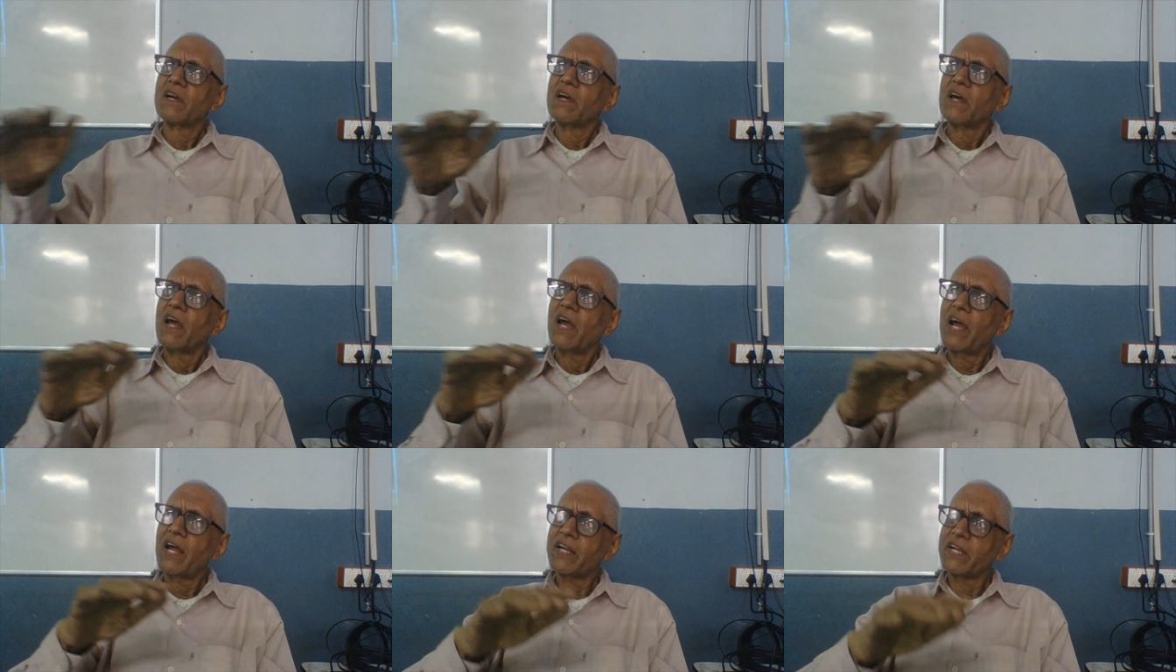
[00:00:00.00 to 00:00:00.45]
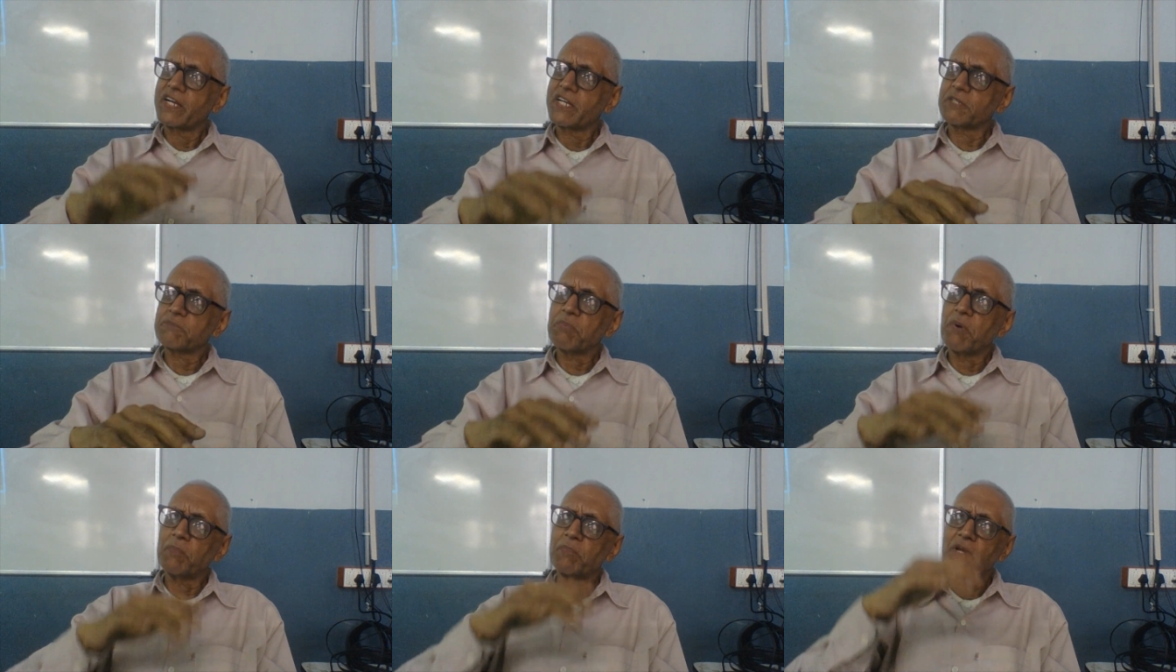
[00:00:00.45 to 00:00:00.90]
and it is
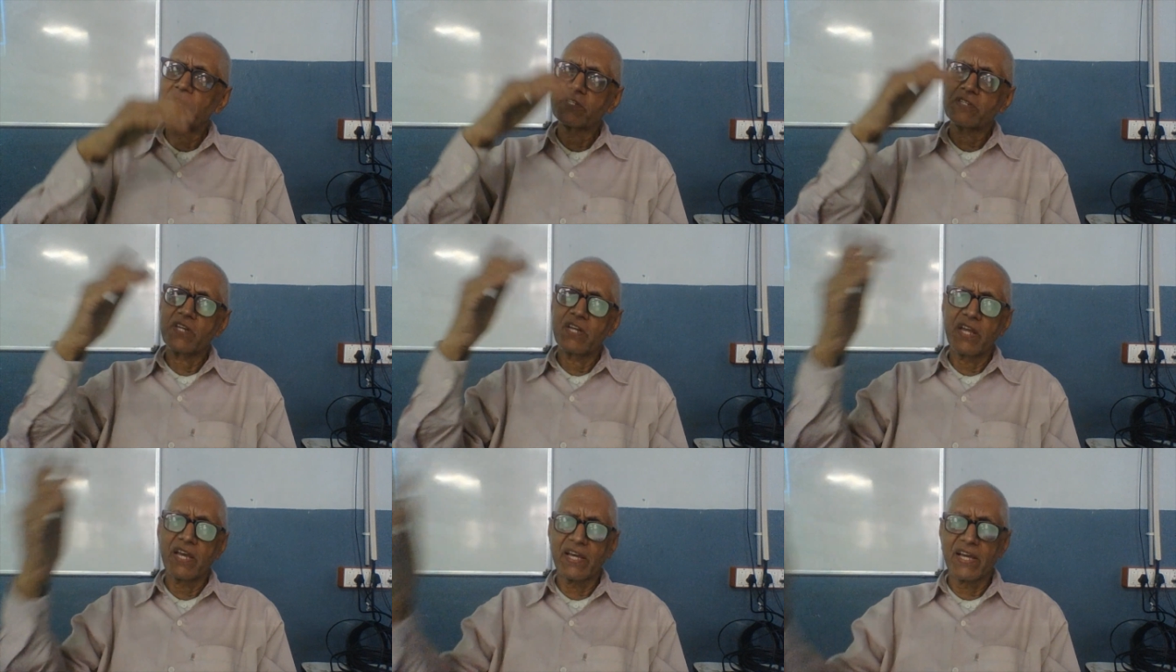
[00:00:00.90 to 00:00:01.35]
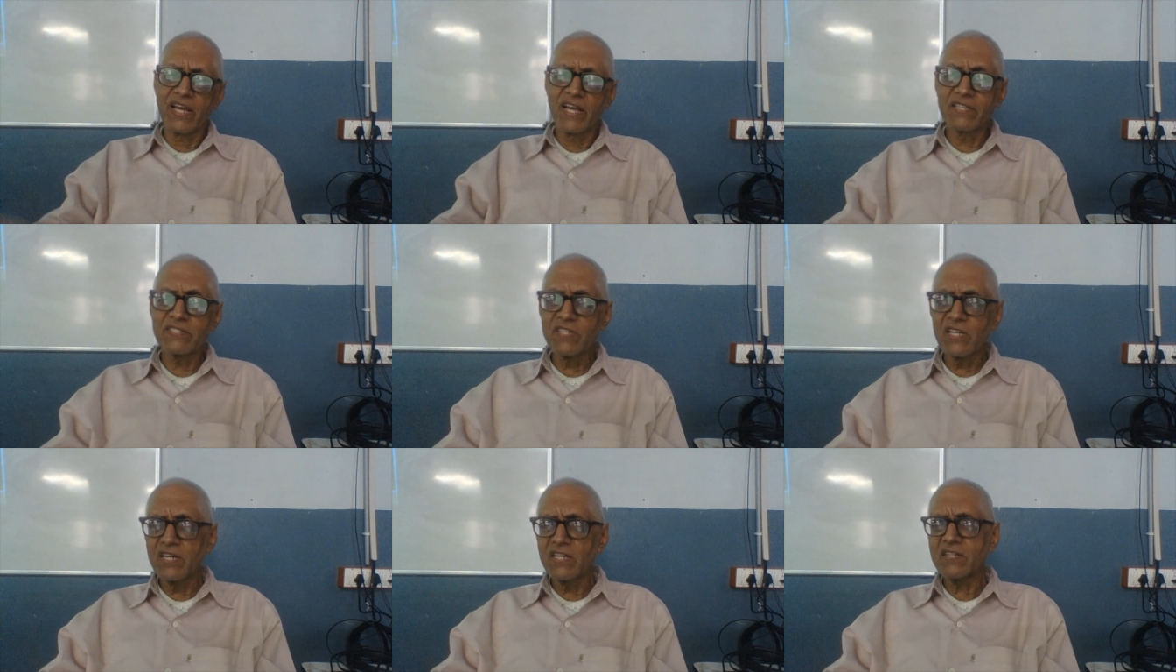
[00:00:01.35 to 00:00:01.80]
published in a
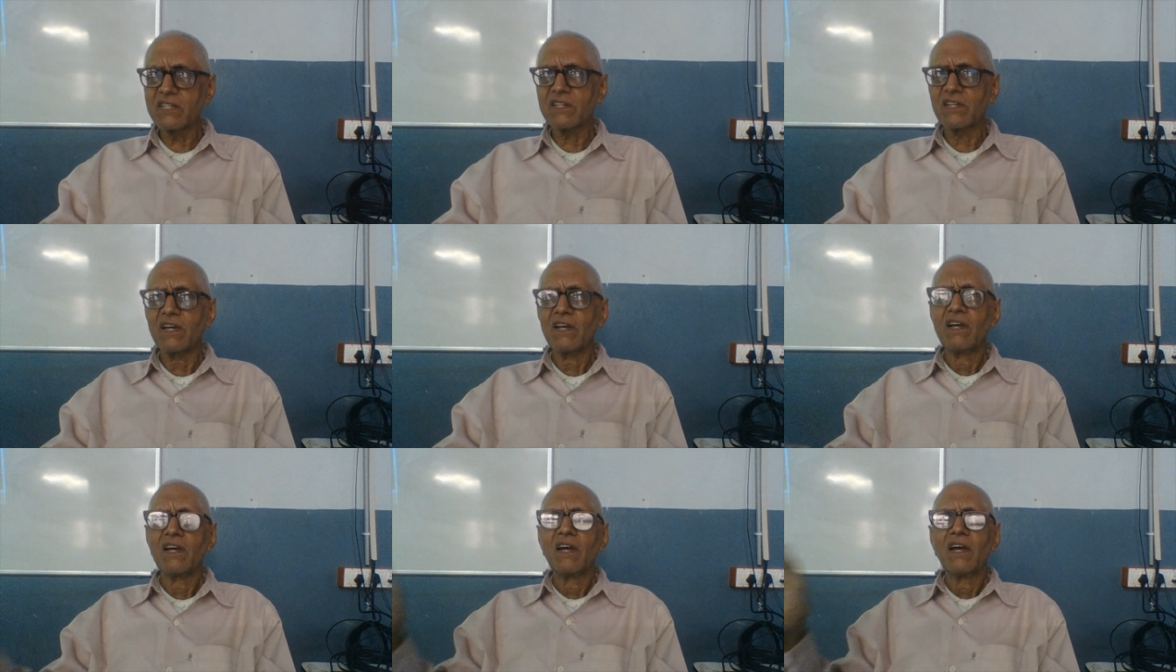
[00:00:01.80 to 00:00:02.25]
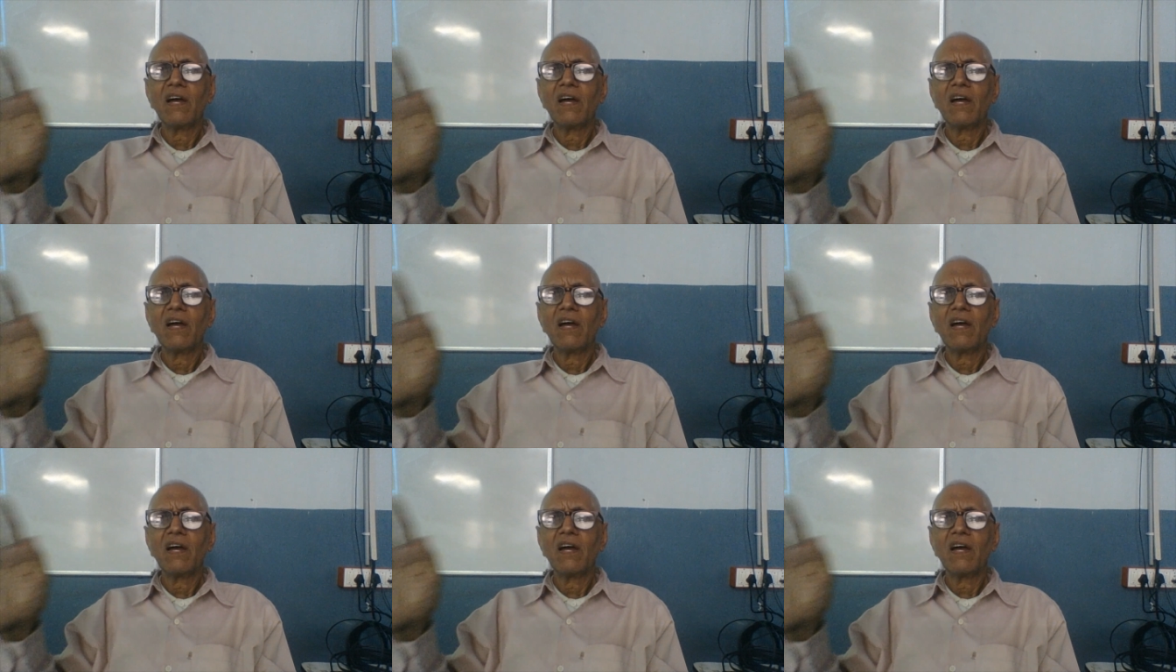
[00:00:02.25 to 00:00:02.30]
gazette,